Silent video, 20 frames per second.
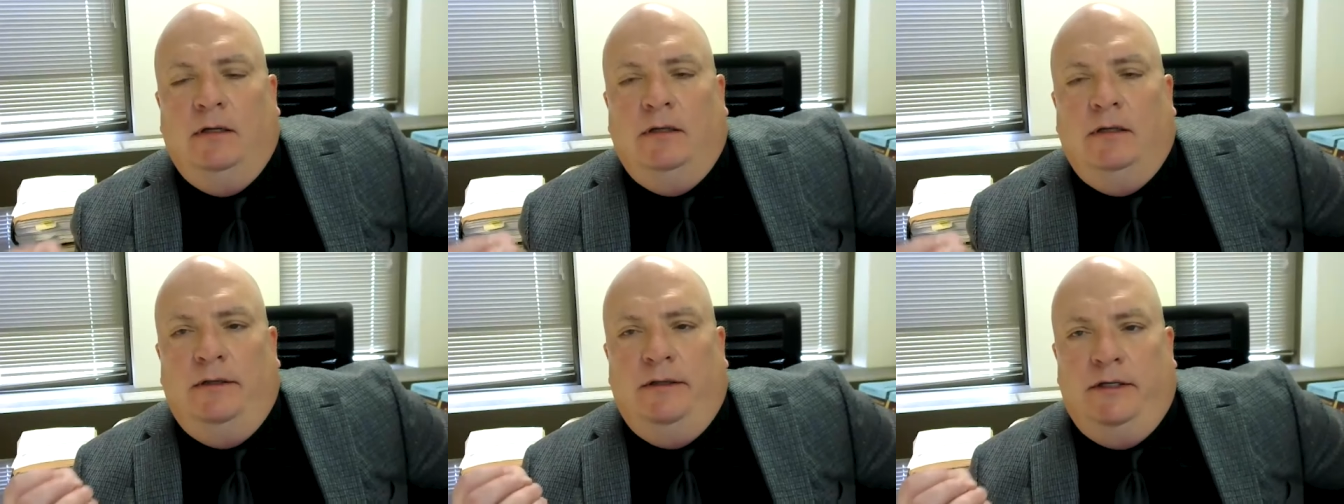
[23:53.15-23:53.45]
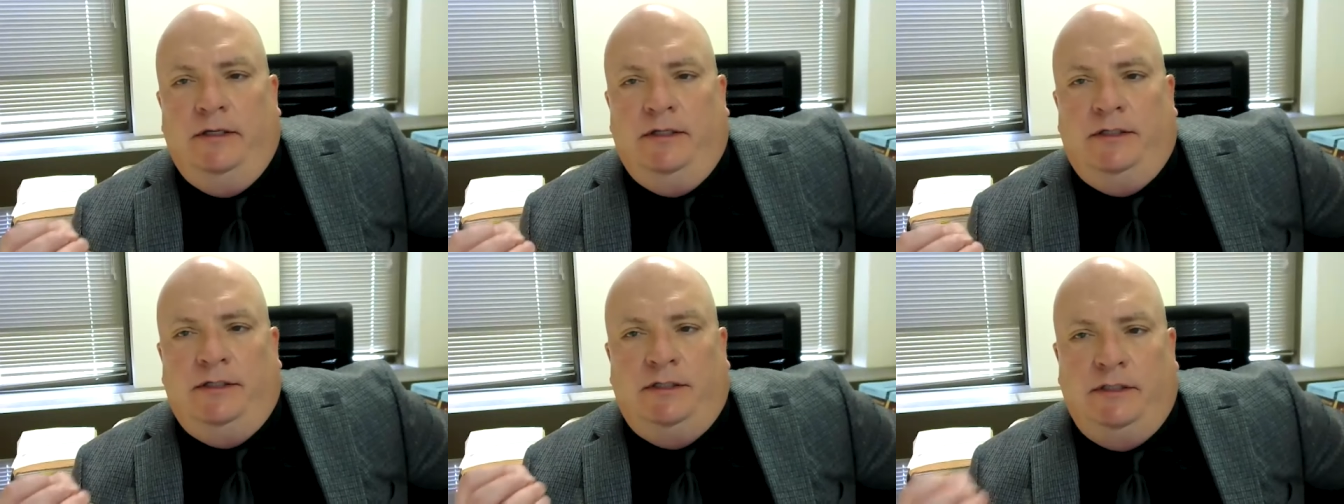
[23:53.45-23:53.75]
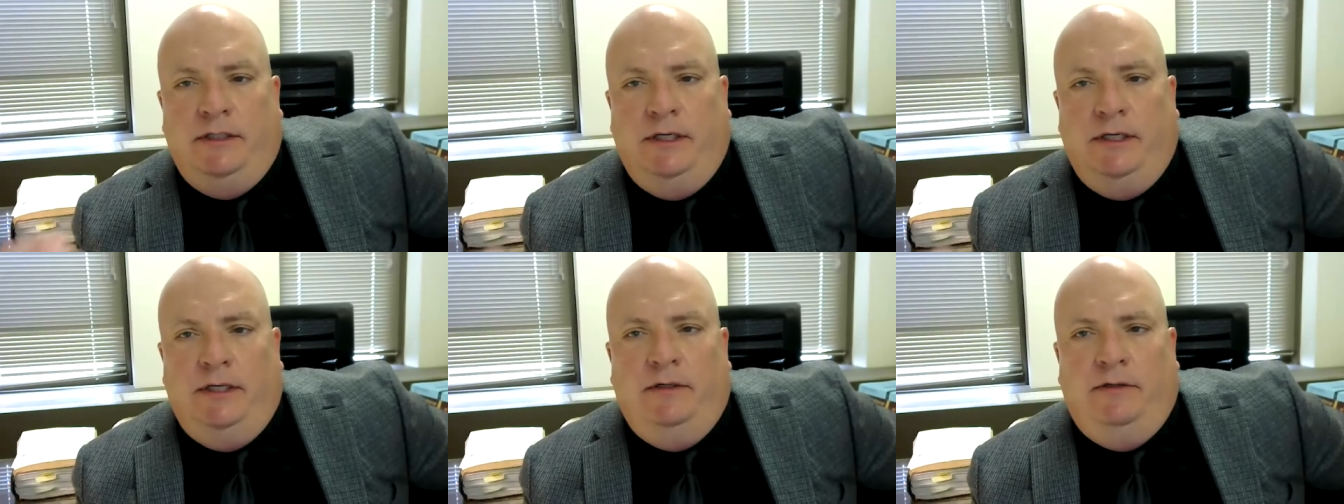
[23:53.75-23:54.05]
The
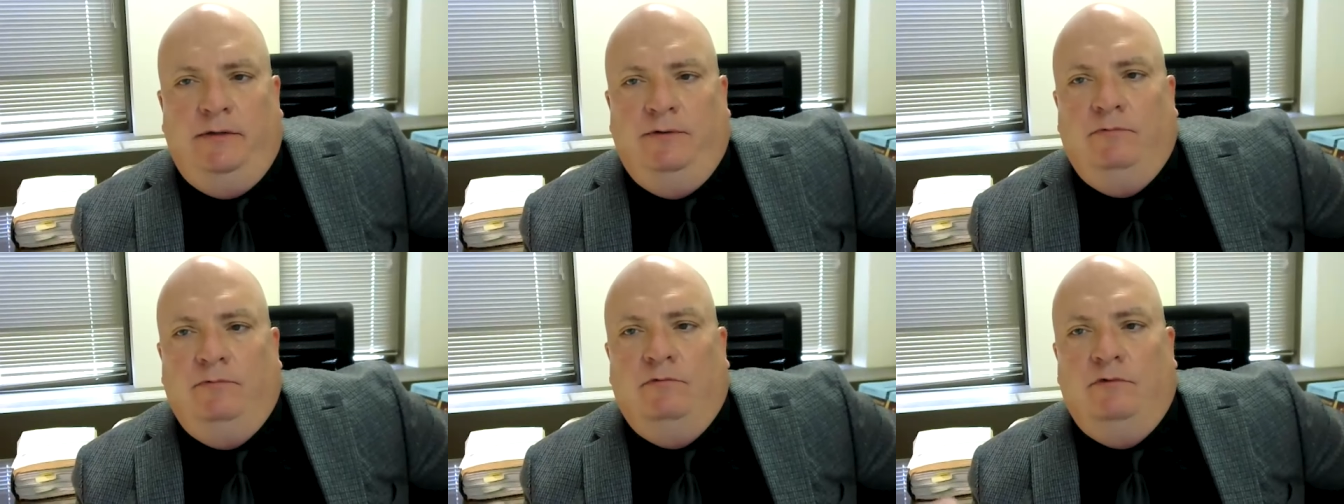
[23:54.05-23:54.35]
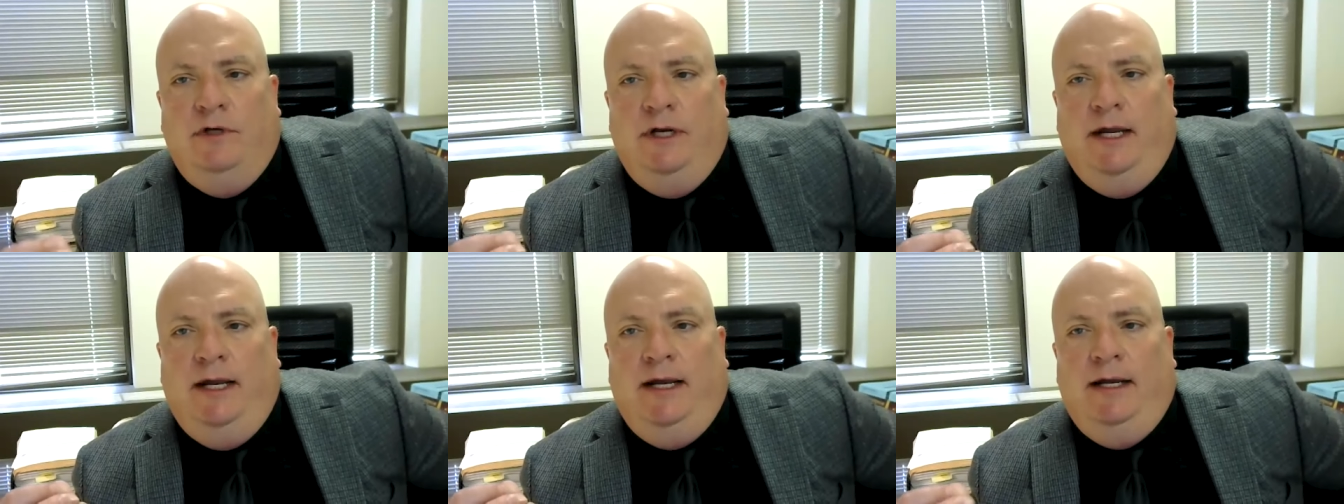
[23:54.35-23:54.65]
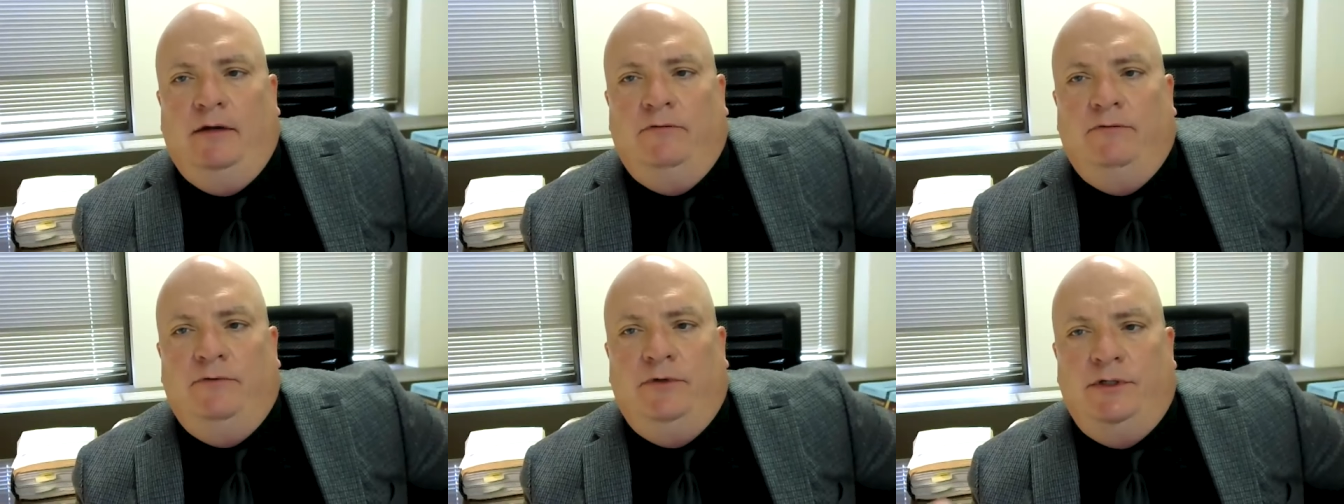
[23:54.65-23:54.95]
dissent would
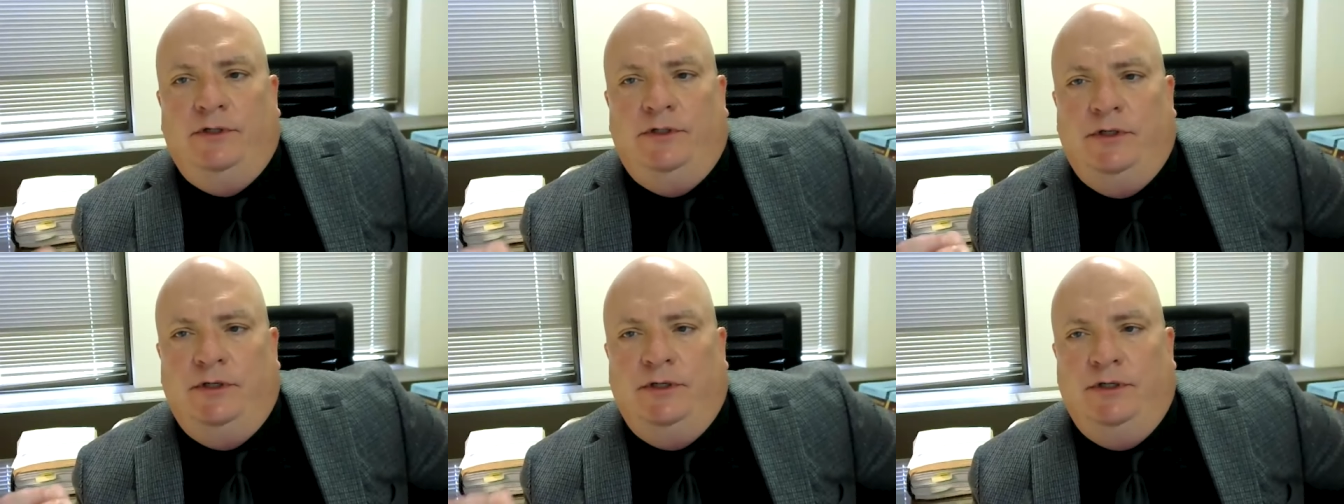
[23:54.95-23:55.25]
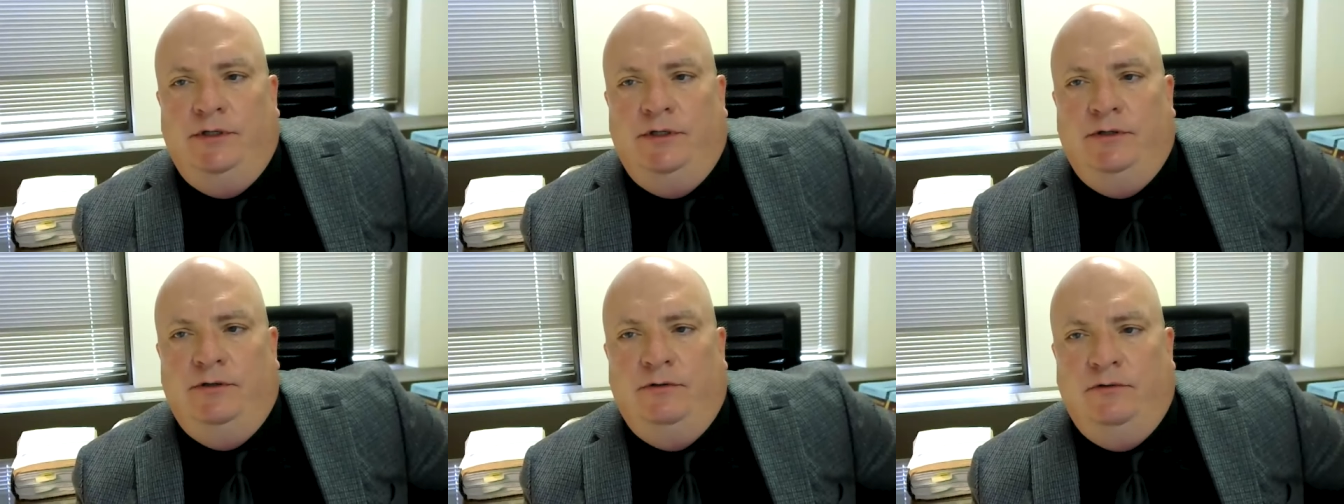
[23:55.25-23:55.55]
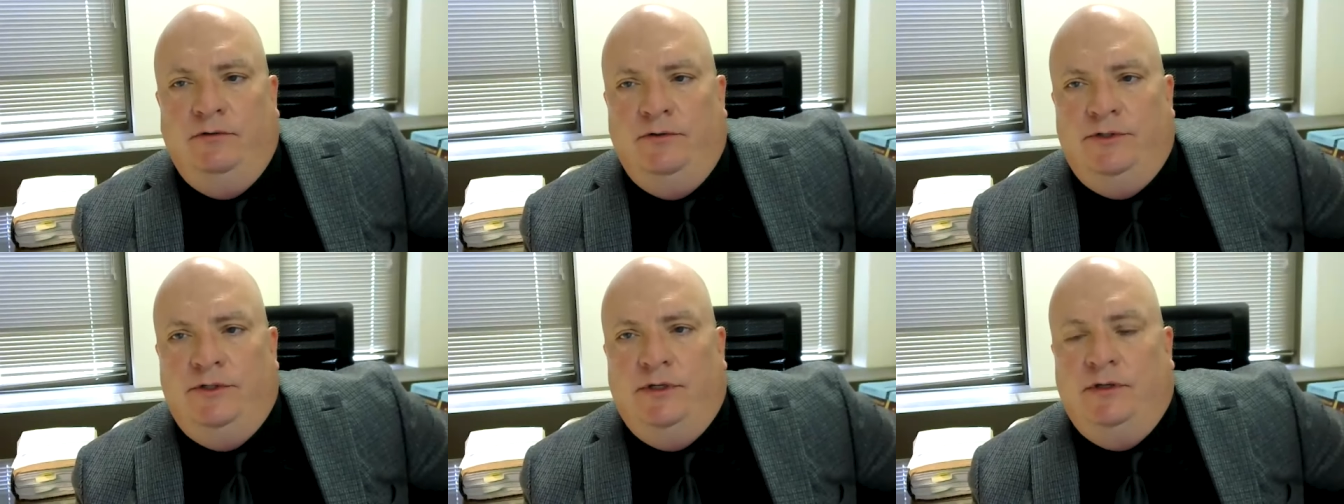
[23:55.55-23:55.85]
have us
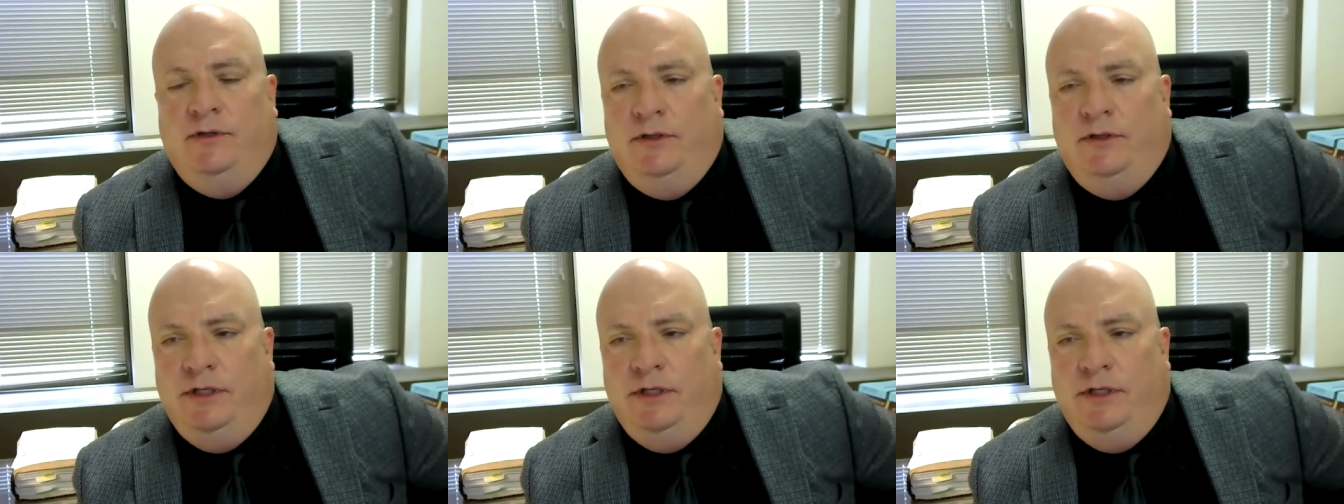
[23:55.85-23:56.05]
use